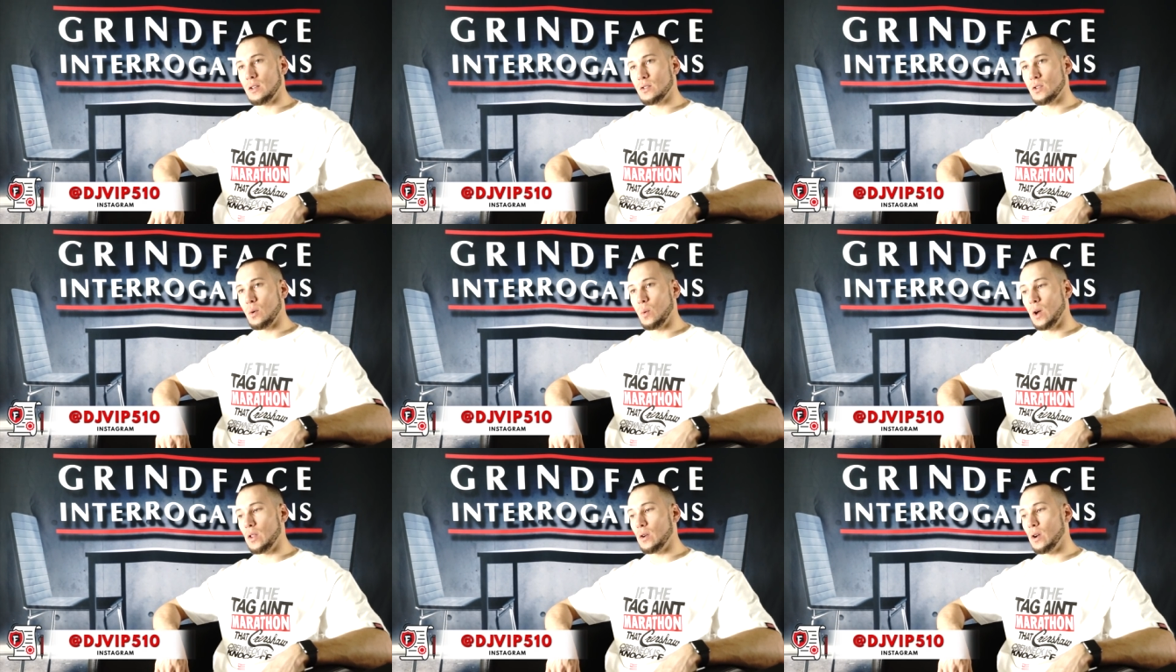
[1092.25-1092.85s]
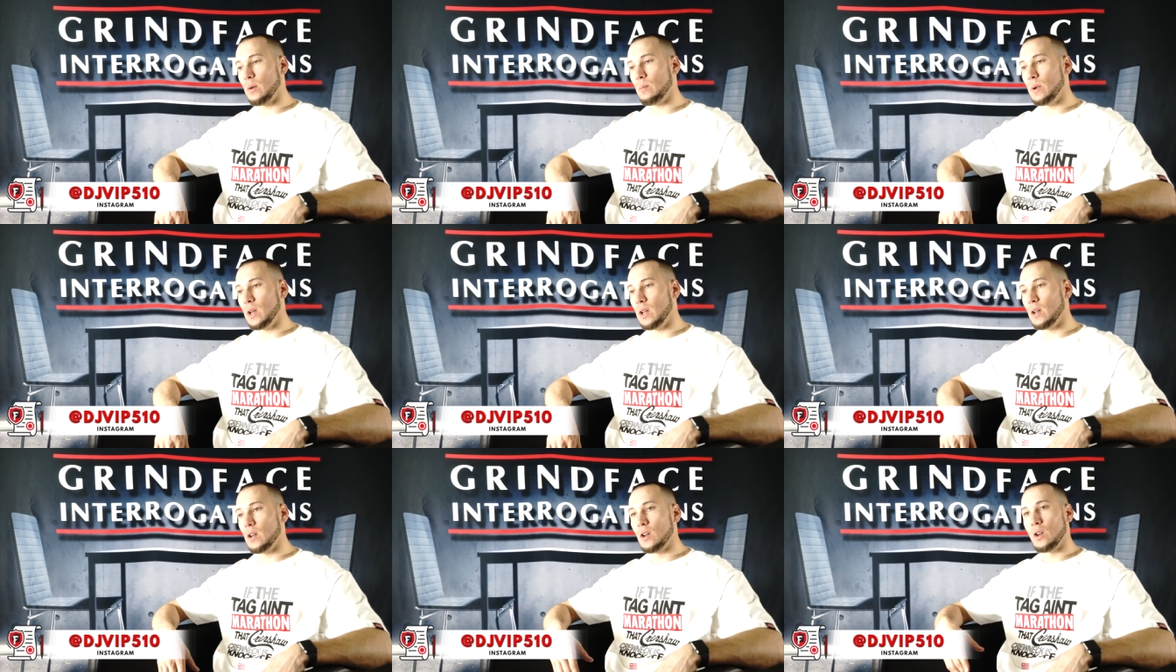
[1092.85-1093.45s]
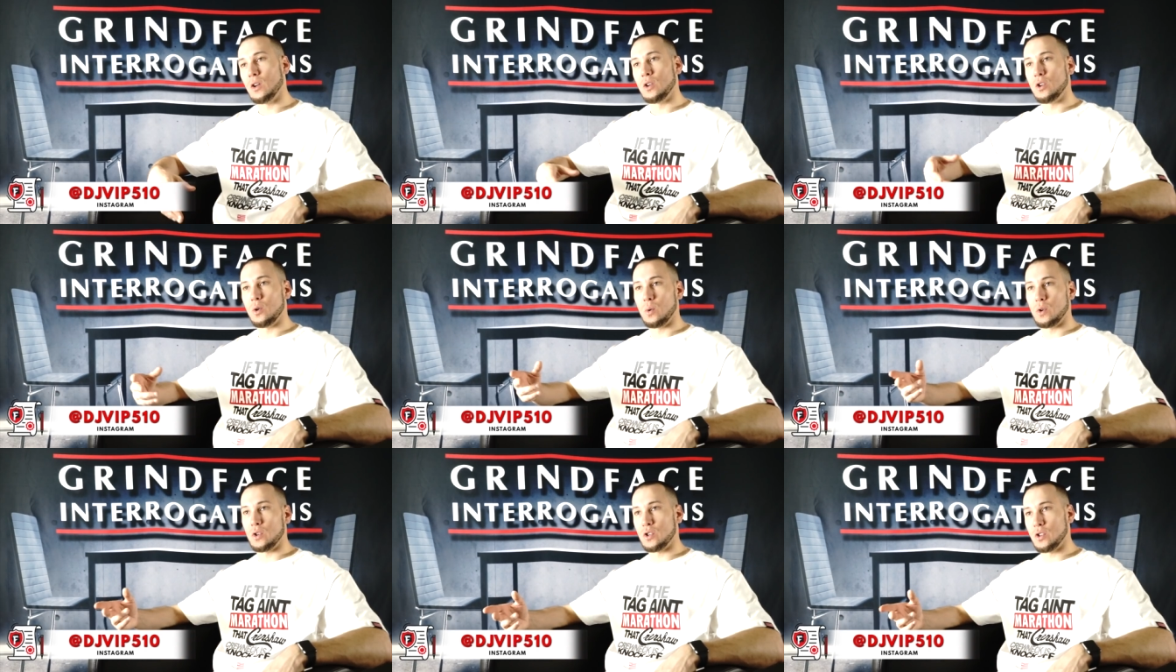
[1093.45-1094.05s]
So whether it be
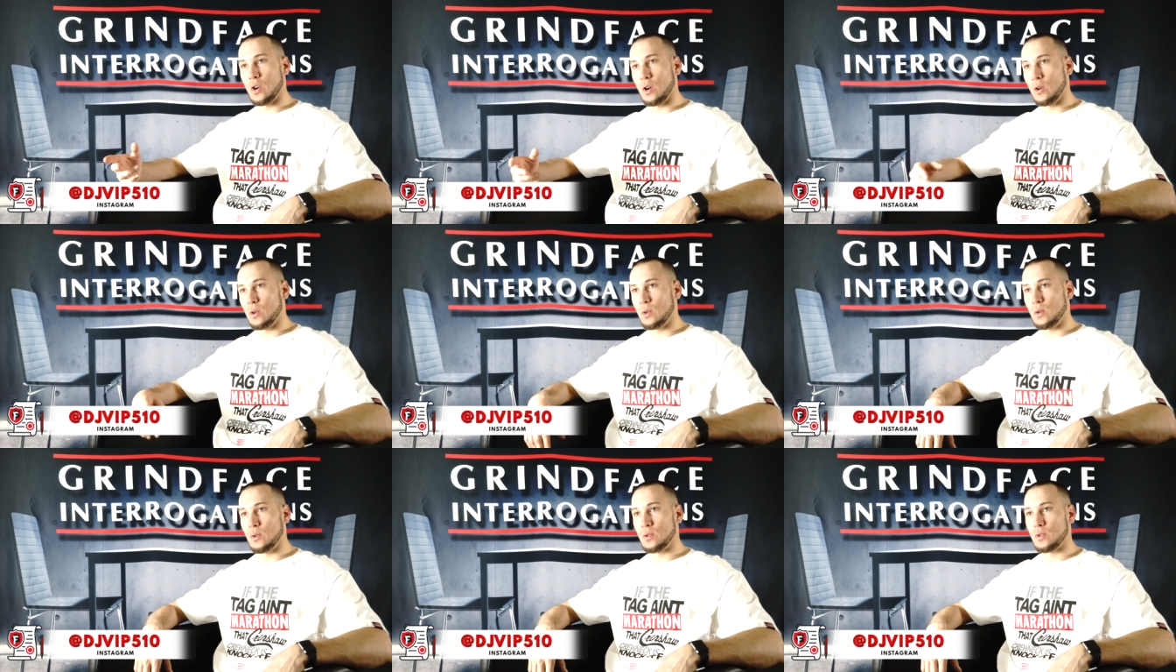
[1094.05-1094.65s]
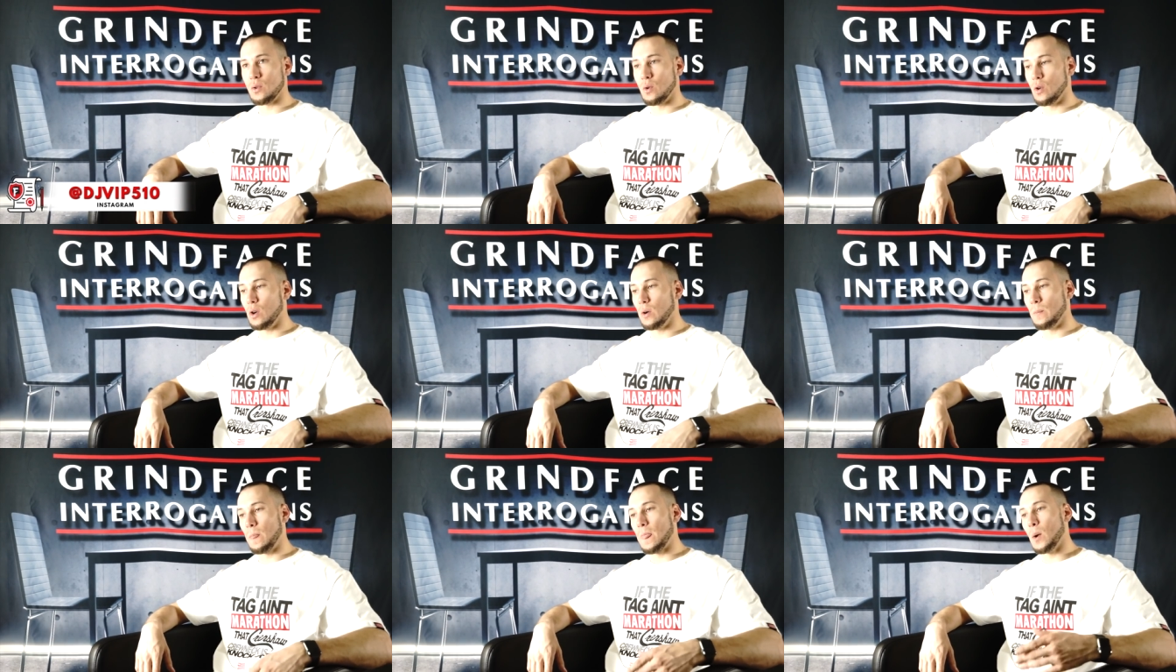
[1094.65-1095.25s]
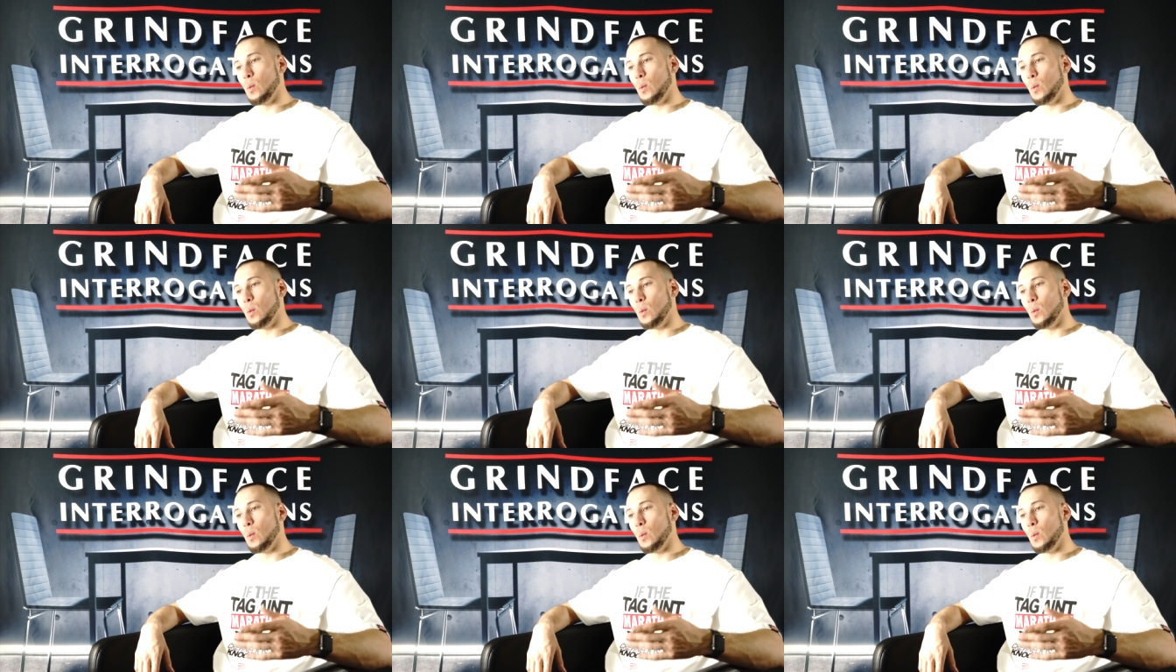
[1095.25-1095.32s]
doing shows or